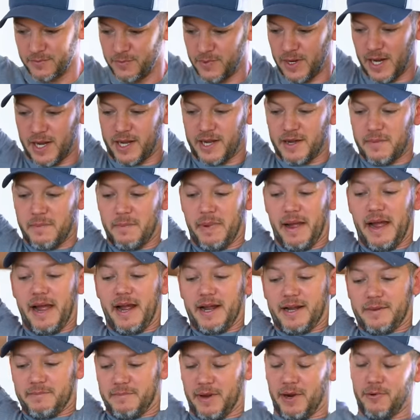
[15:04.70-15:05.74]
when I come
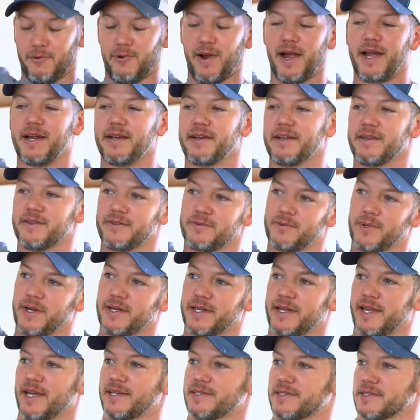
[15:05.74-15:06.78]
back, my right is
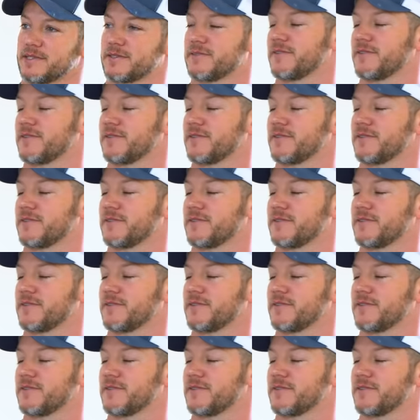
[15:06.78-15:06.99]
what catches